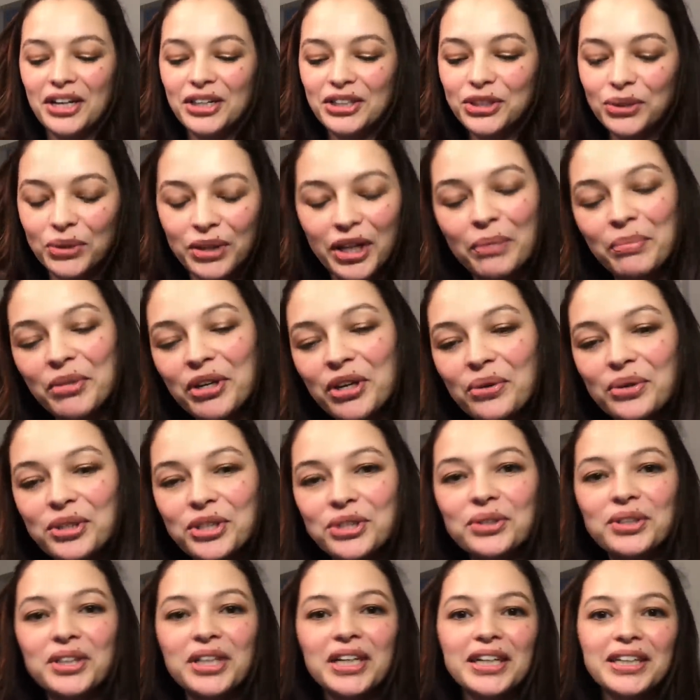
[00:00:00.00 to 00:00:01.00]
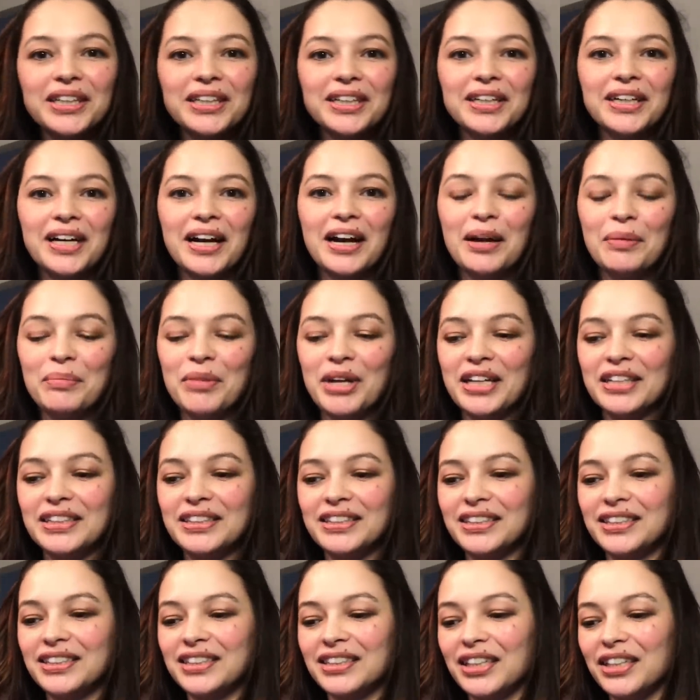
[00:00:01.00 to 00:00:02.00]
So let me know what you think in the
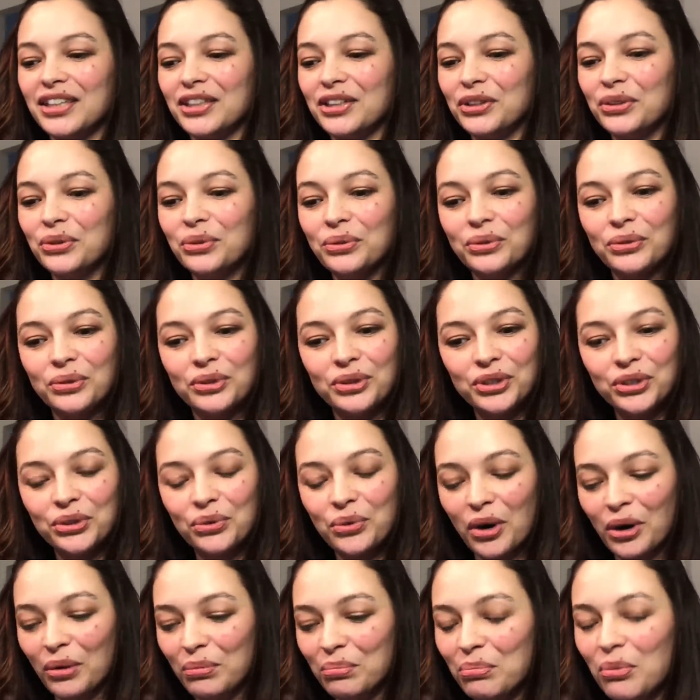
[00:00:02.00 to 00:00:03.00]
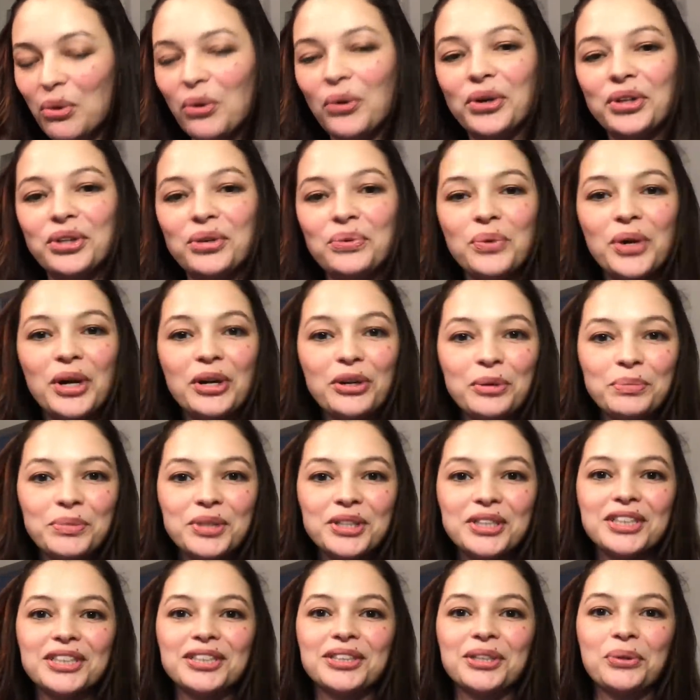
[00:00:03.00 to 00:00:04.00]
comments. You are more than welcome to
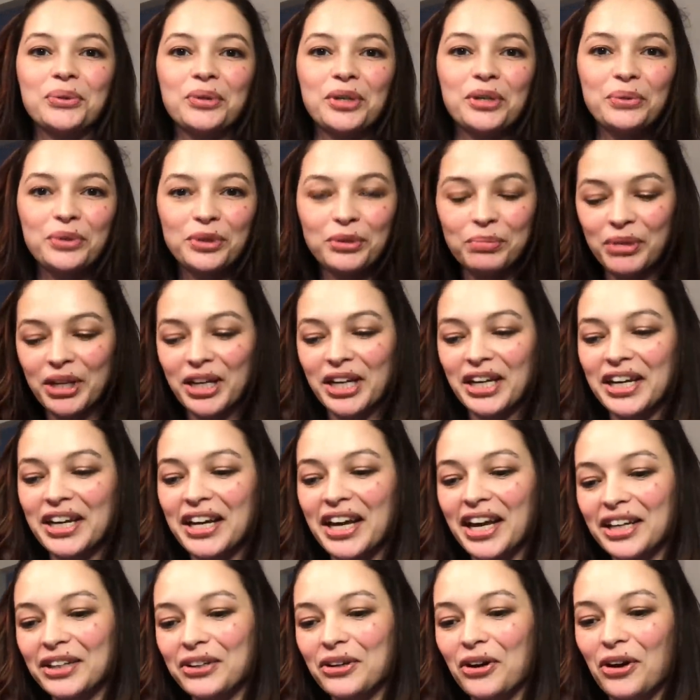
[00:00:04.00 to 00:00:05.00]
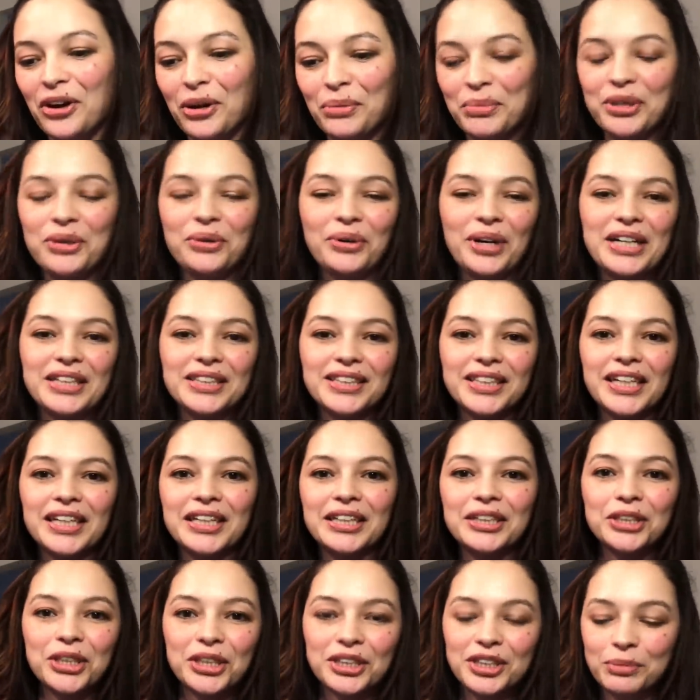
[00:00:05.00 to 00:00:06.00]
disagree with me and call me
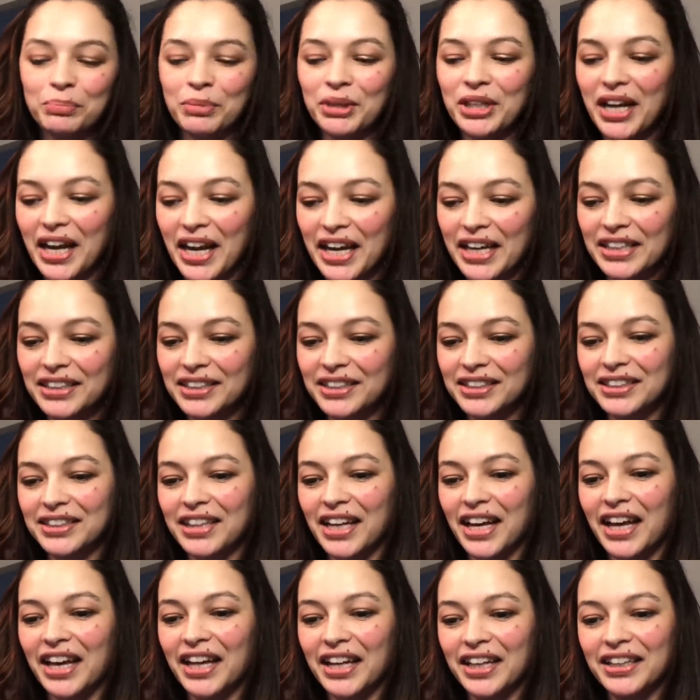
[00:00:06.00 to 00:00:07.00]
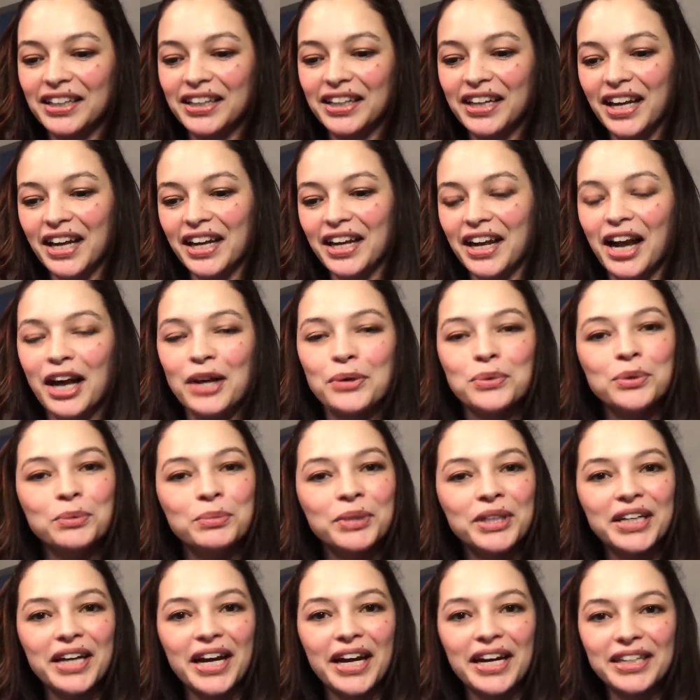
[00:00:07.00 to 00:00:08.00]
crazy. Just be nice, and I will
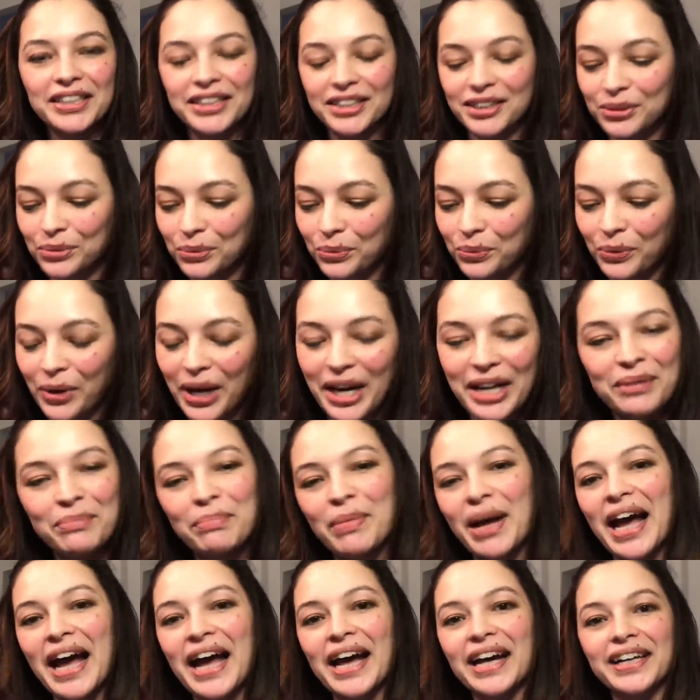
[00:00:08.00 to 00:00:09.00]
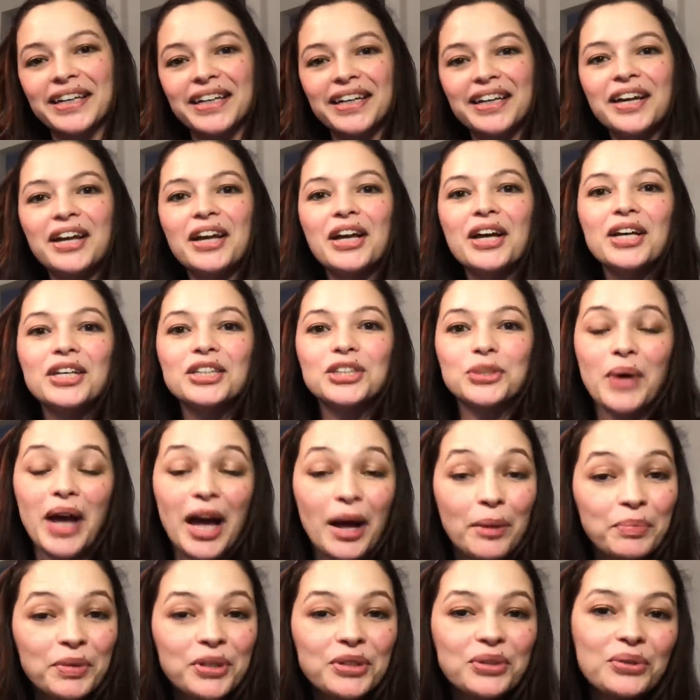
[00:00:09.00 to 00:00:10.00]
be nice right back. So
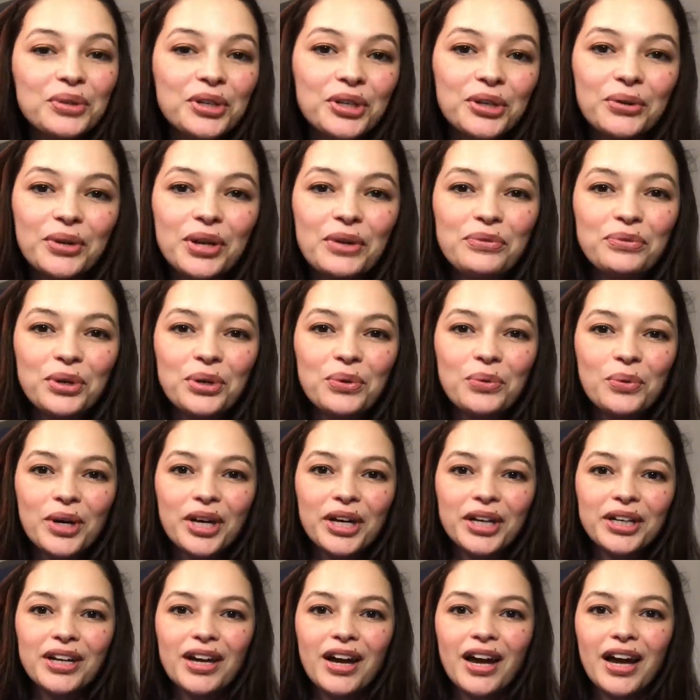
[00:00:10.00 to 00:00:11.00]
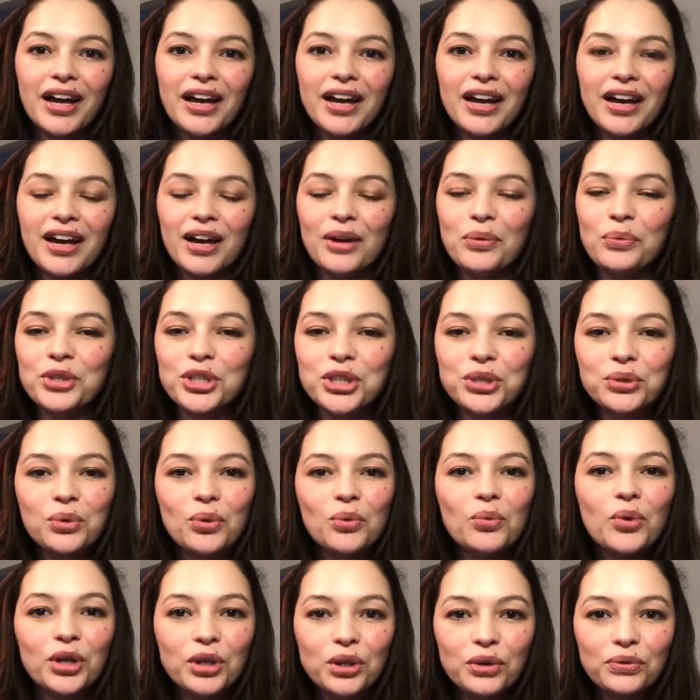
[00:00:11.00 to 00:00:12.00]
Happy New Year, everyone. I wish you a
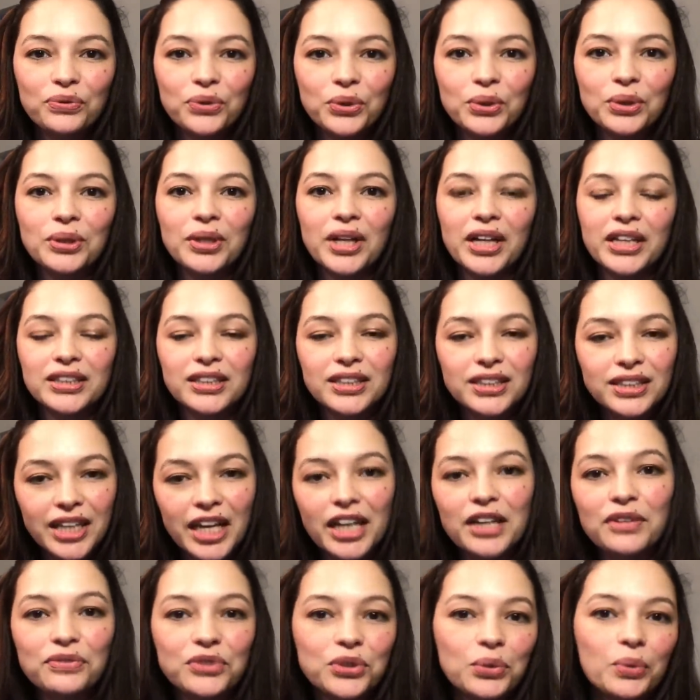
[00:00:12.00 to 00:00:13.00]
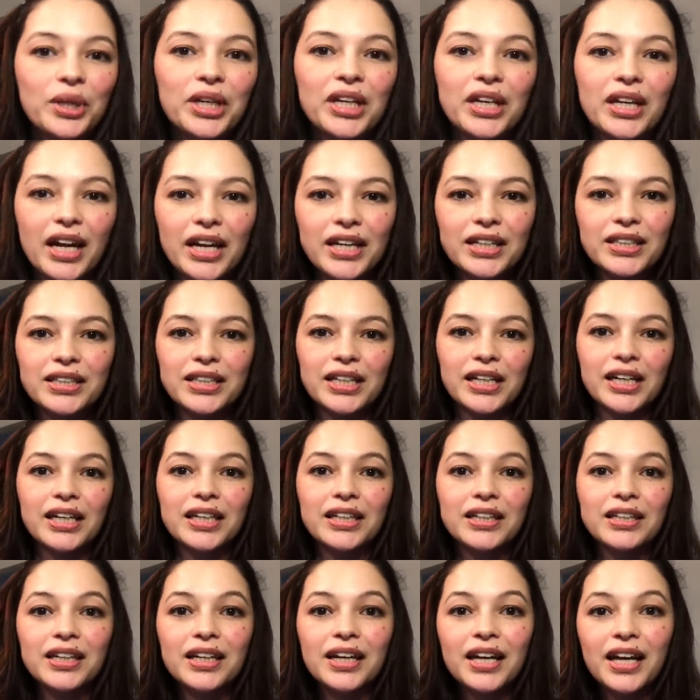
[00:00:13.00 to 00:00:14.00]
wonderful and safe
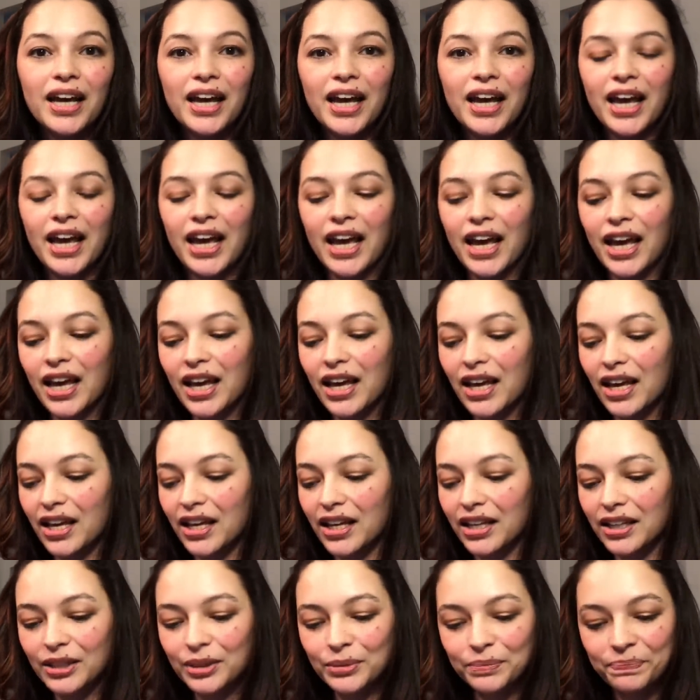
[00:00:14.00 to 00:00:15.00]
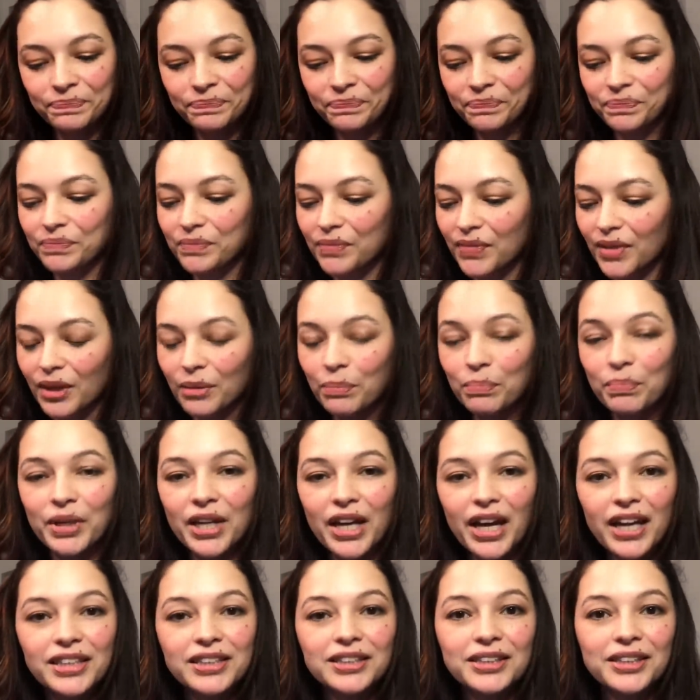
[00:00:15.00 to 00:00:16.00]
2019, and be
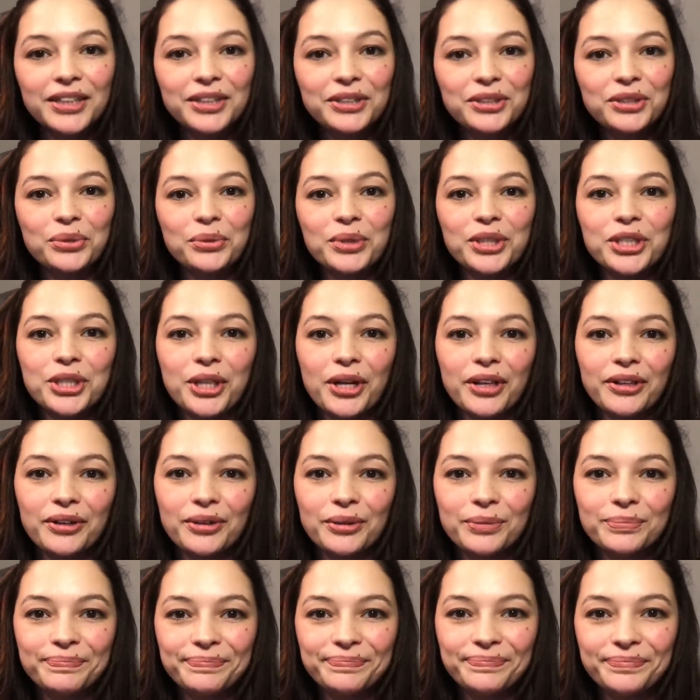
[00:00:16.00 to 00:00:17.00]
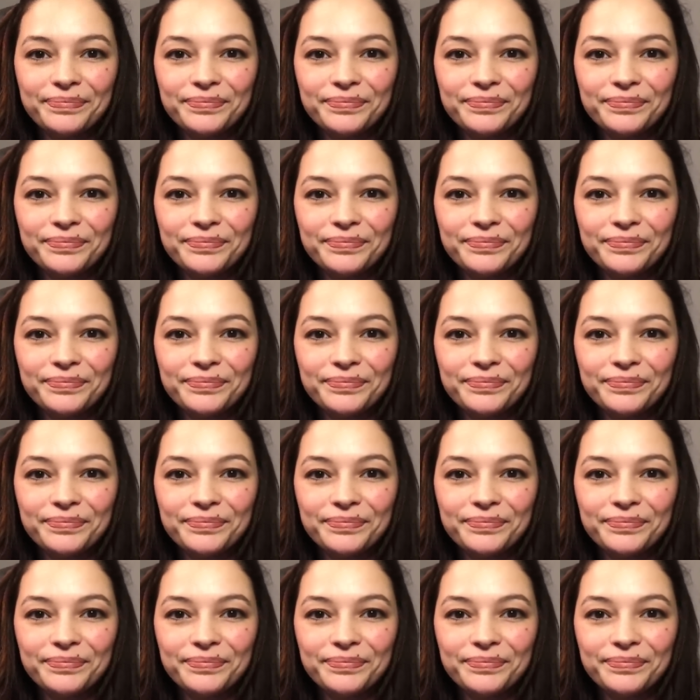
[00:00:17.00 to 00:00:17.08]
excellent to each other.